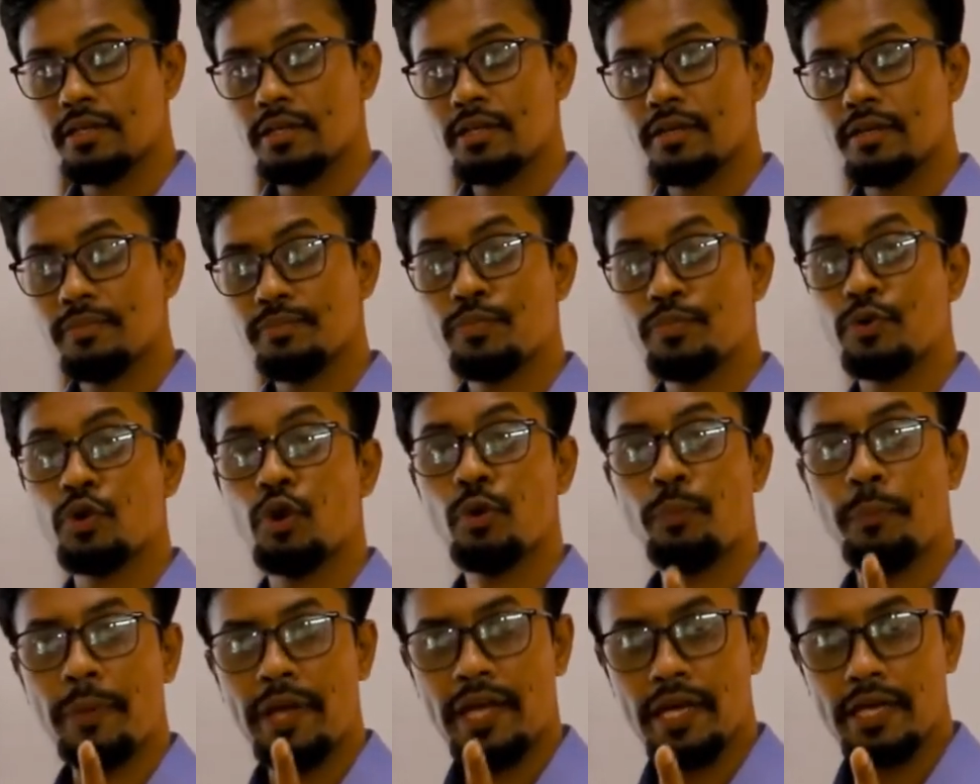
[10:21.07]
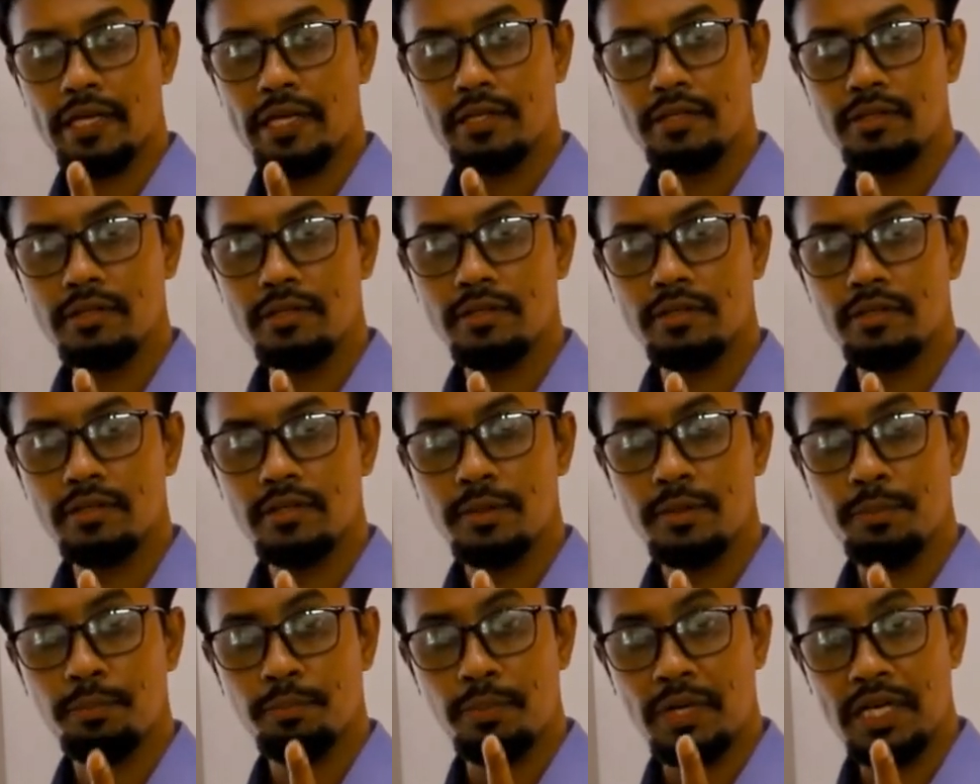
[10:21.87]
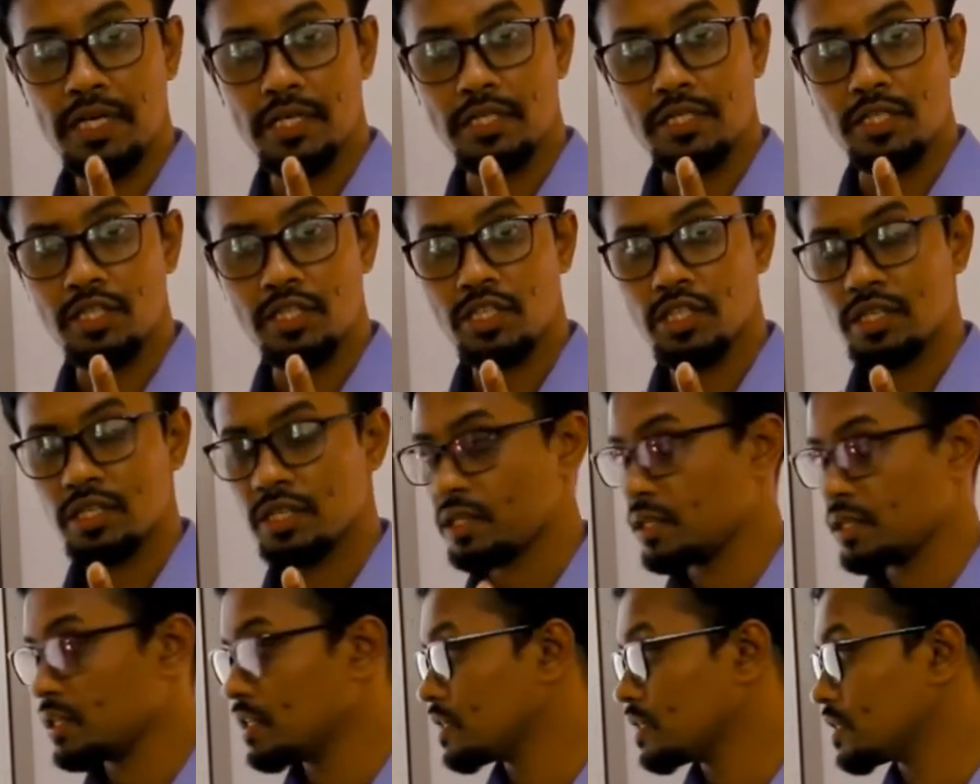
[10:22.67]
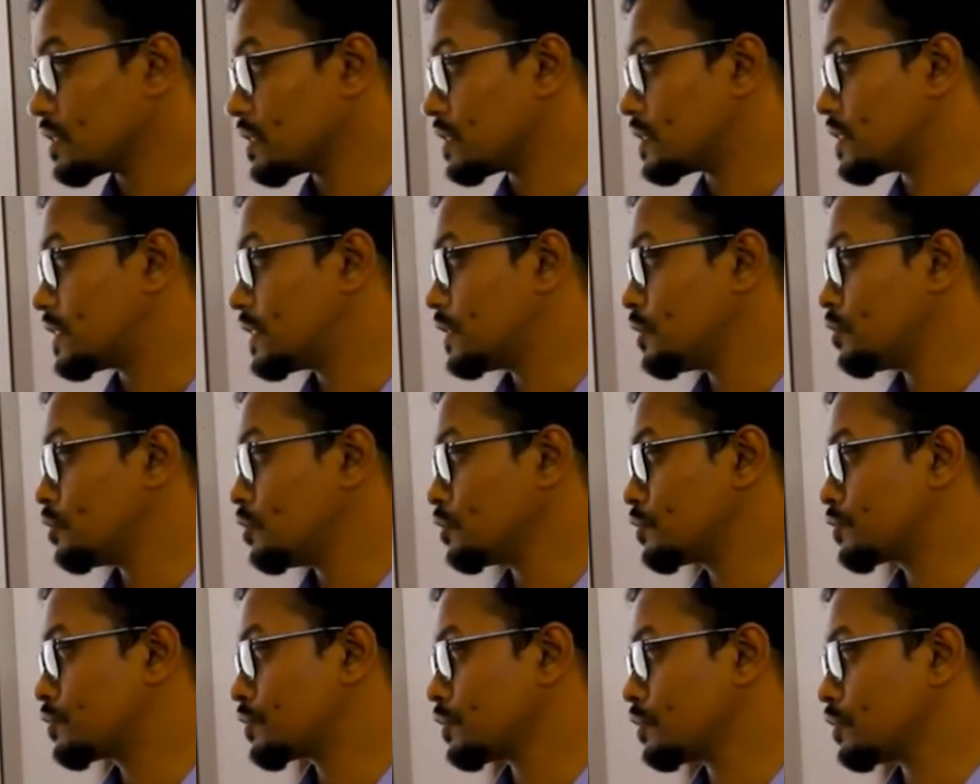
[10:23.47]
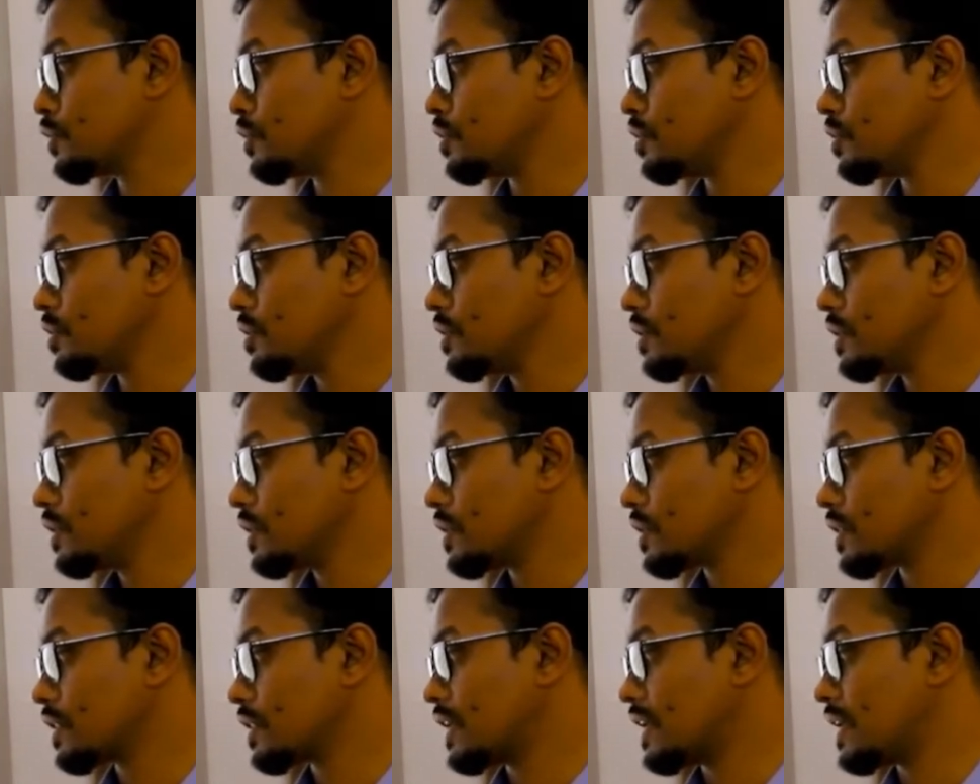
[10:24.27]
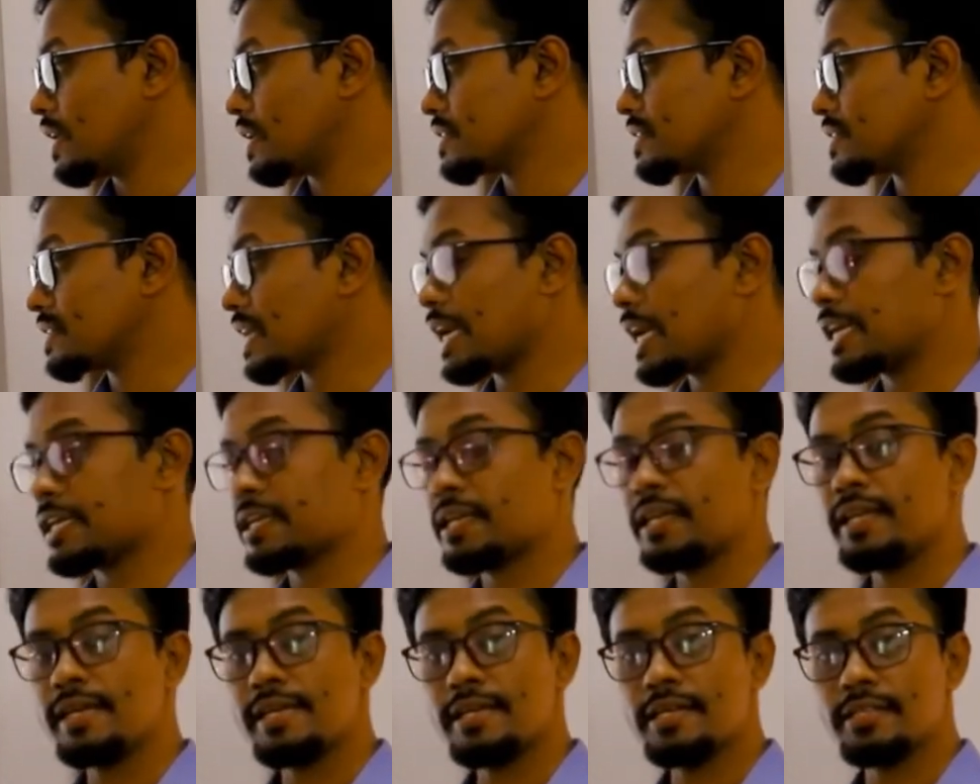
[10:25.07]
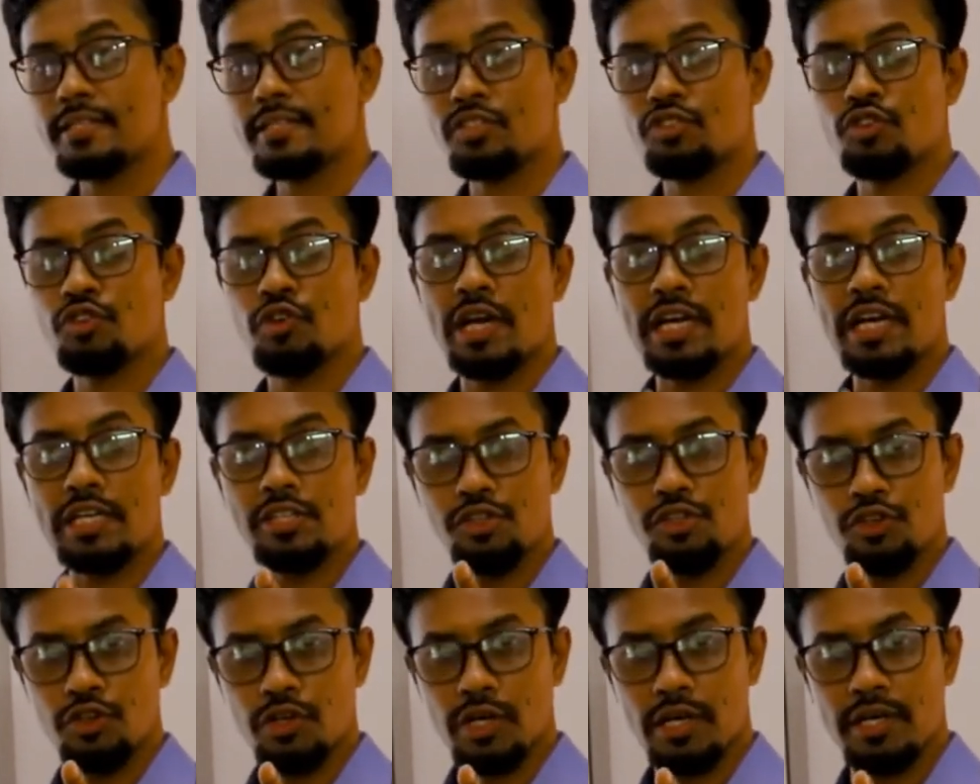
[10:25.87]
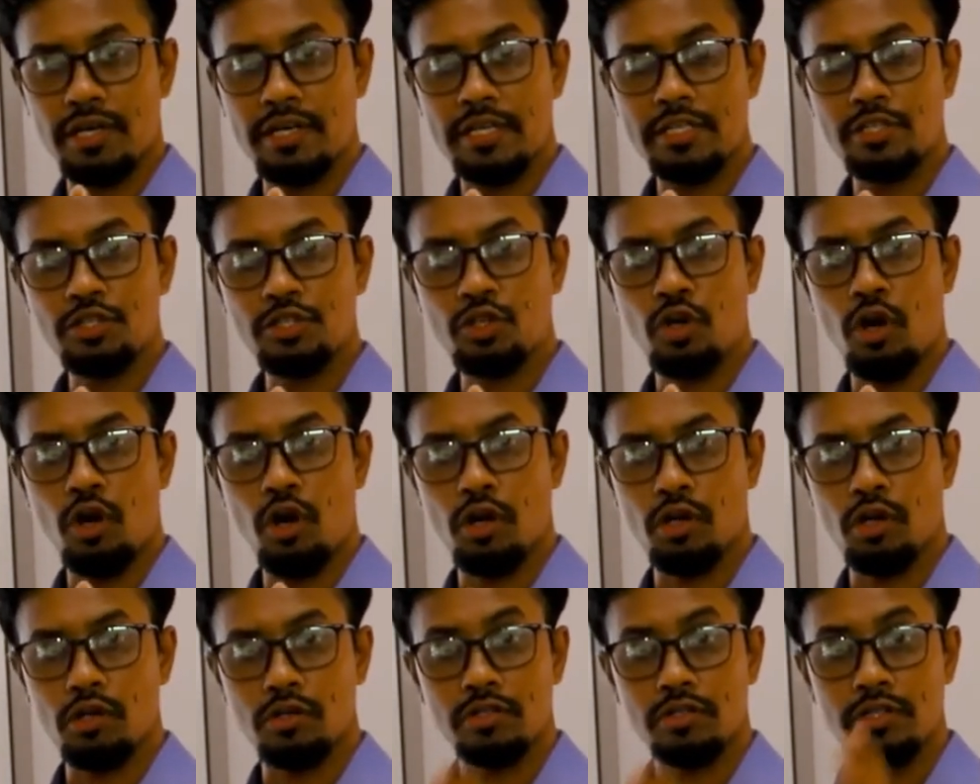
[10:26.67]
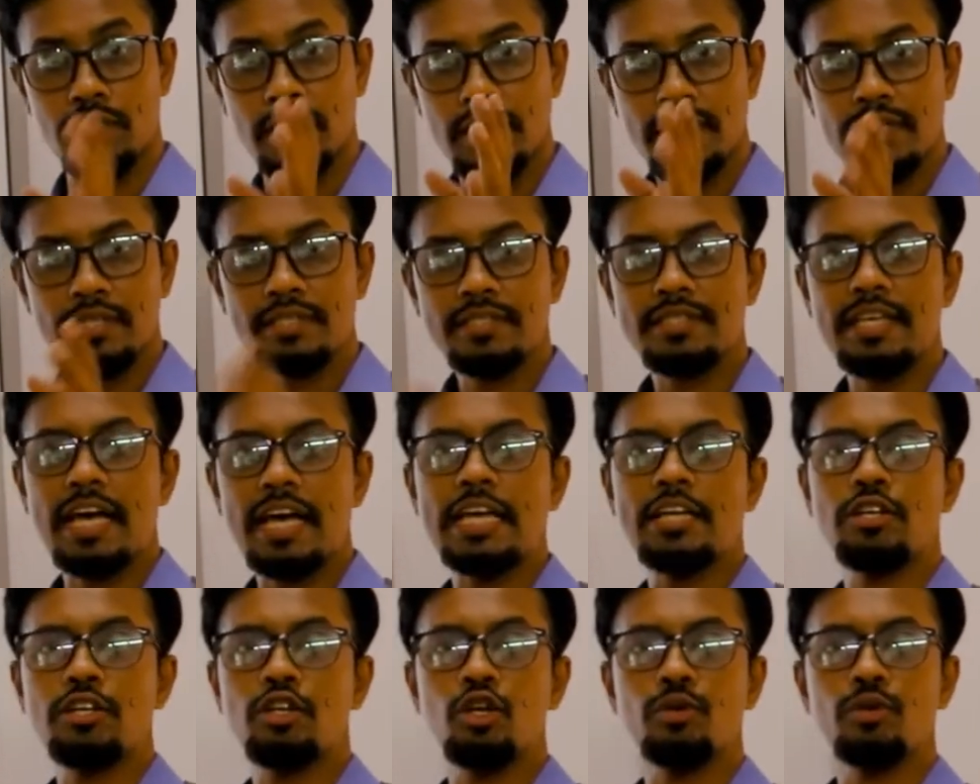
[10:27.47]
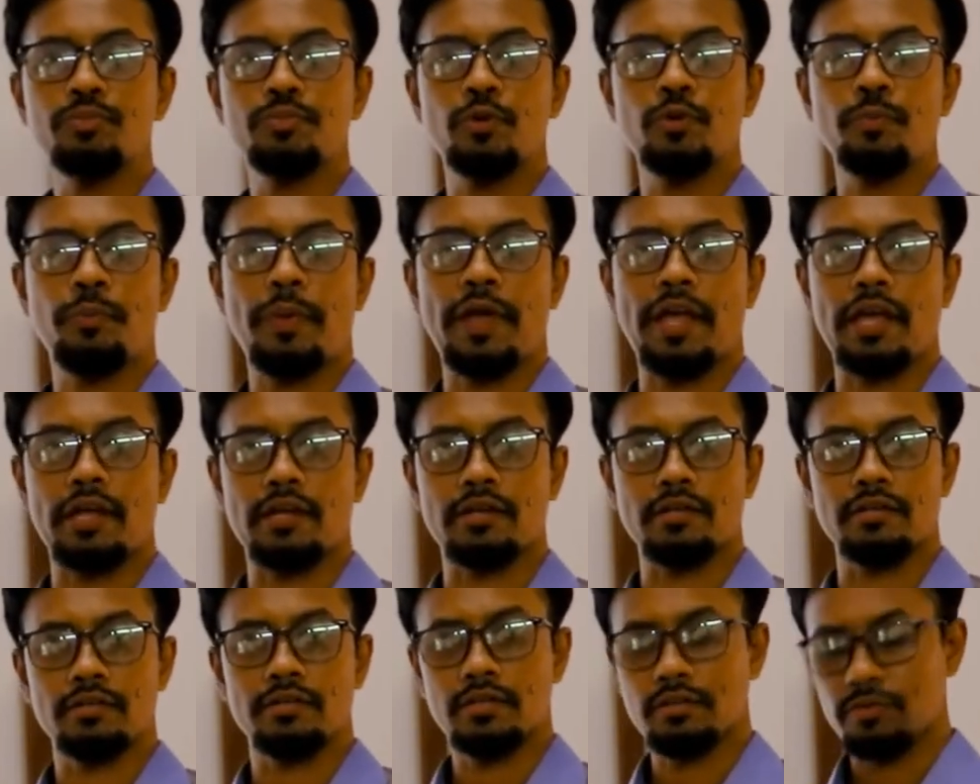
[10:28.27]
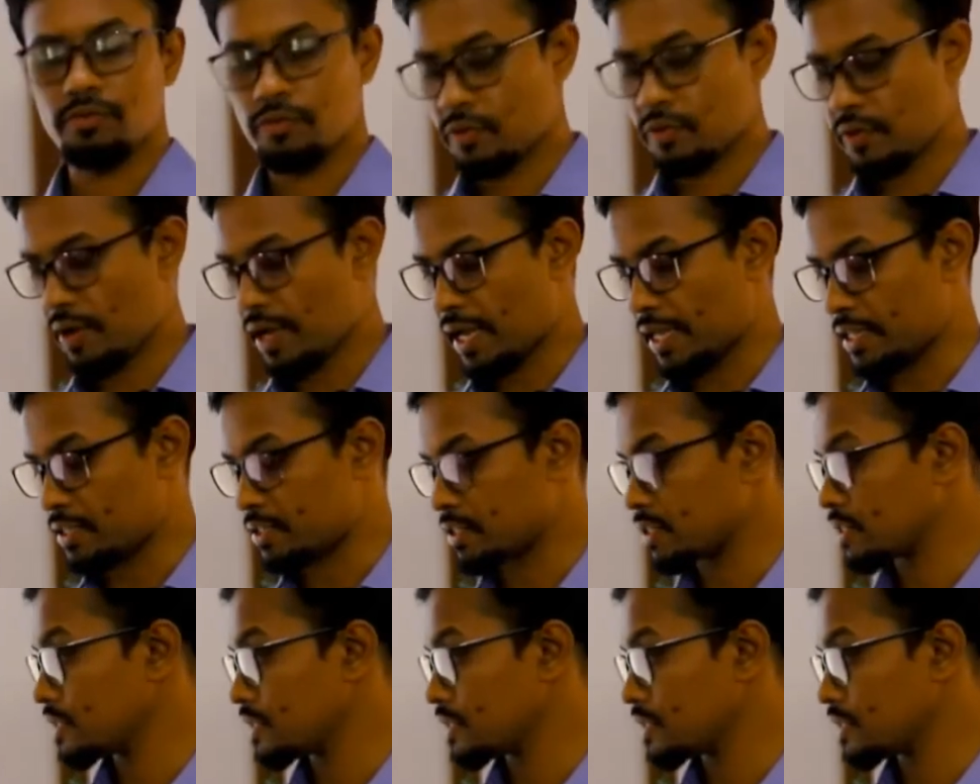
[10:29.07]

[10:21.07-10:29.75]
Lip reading: propane, but due to the cyclic structure it is called cyclopropane. You were right.